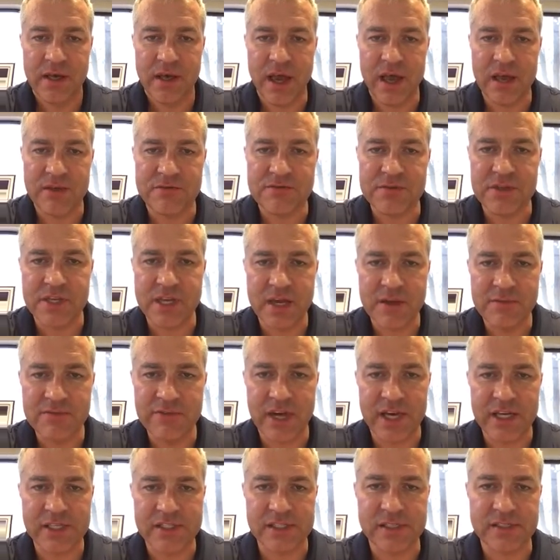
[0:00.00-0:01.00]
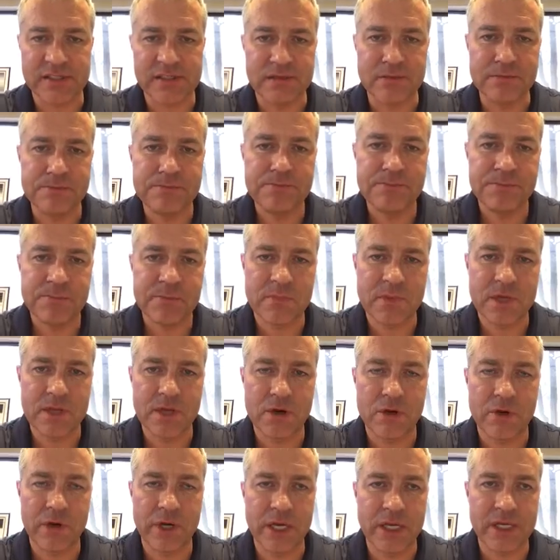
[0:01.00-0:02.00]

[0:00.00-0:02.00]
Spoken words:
And for the M-Vac system, you know,